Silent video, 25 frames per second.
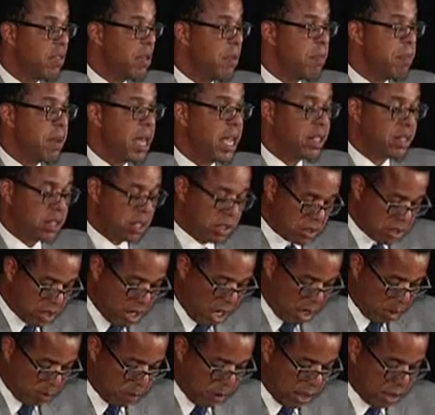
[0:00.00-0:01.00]
that made the
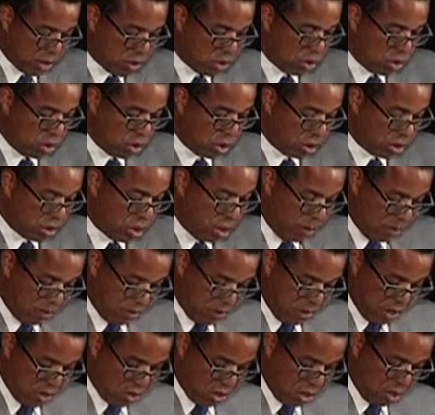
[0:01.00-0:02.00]
stockpile stewardship
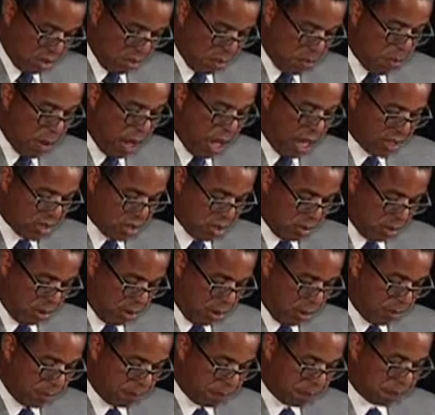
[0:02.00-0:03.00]
vision possible.